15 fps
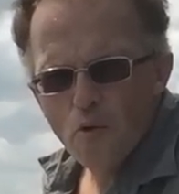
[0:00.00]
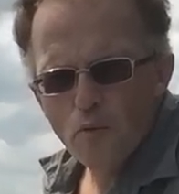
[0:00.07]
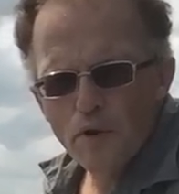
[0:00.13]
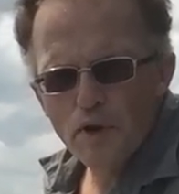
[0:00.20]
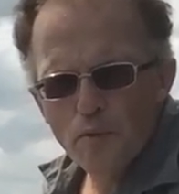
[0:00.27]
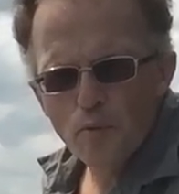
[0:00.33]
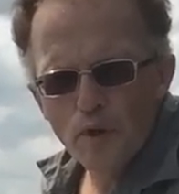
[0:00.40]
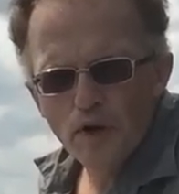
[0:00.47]

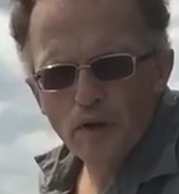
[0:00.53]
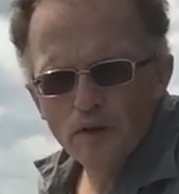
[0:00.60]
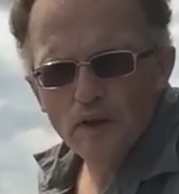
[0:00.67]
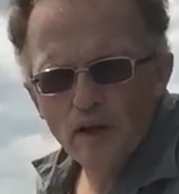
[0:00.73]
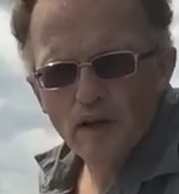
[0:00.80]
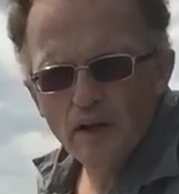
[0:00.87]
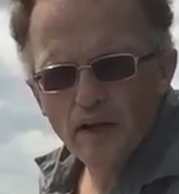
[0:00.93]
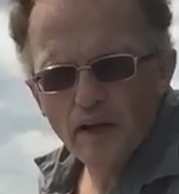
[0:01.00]
we
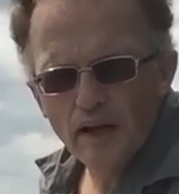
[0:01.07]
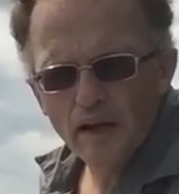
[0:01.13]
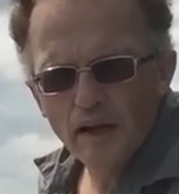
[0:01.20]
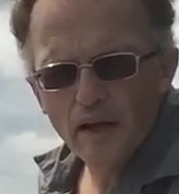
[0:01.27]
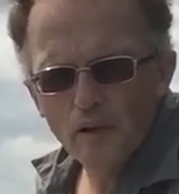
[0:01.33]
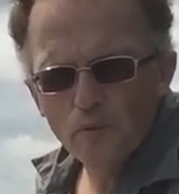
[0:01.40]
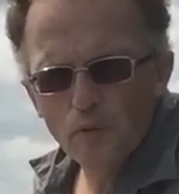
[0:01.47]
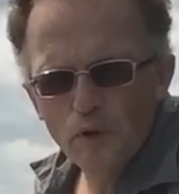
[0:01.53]

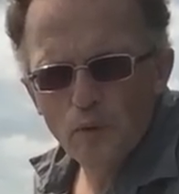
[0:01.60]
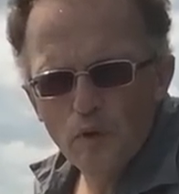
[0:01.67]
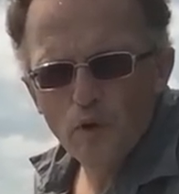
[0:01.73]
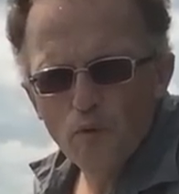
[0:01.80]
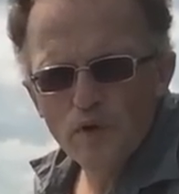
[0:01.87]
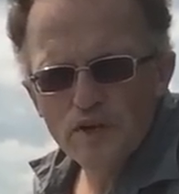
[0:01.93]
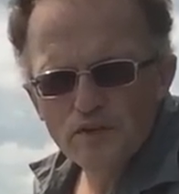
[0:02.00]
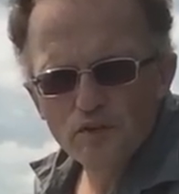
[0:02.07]

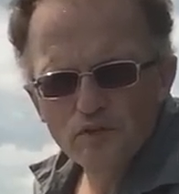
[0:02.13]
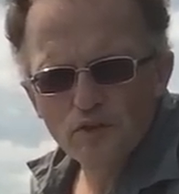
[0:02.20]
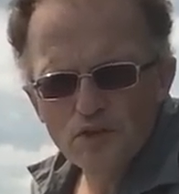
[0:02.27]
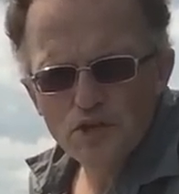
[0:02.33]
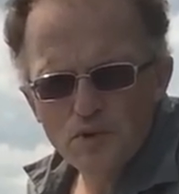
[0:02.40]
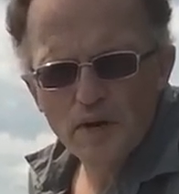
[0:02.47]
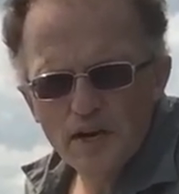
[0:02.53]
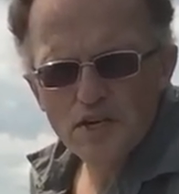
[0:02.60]
will reach a
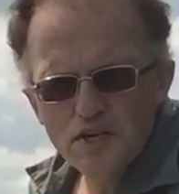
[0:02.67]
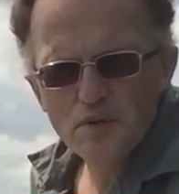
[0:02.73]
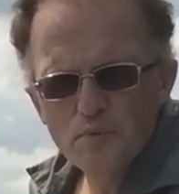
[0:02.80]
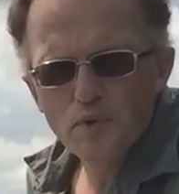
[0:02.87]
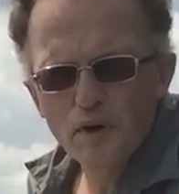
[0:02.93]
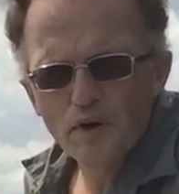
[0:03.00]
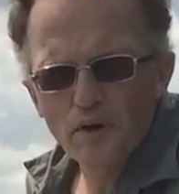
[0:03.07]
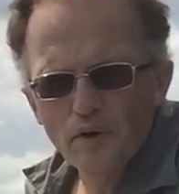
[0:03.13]

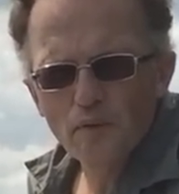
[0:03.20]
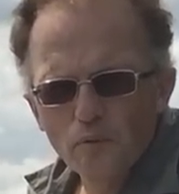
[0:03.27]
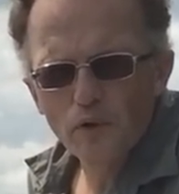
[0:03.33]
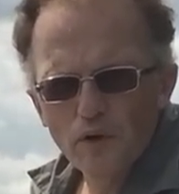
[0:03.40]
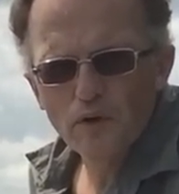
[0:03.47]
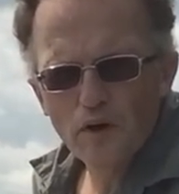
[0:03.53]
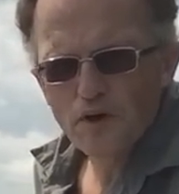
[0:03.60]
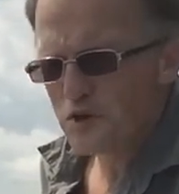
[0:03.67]
situation where
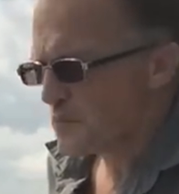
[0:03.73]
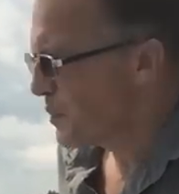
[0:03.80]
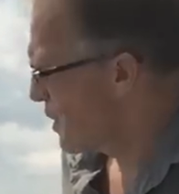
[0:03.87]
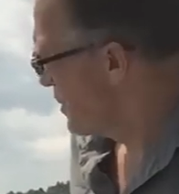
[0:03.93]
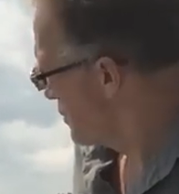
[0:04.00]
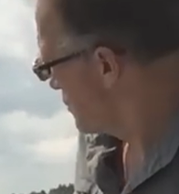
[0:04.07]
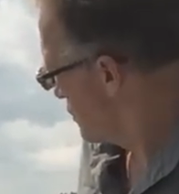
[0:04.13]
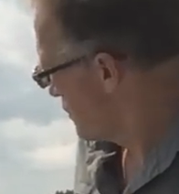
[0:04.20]
large
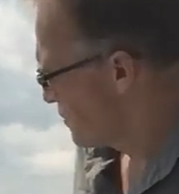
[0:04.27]
parts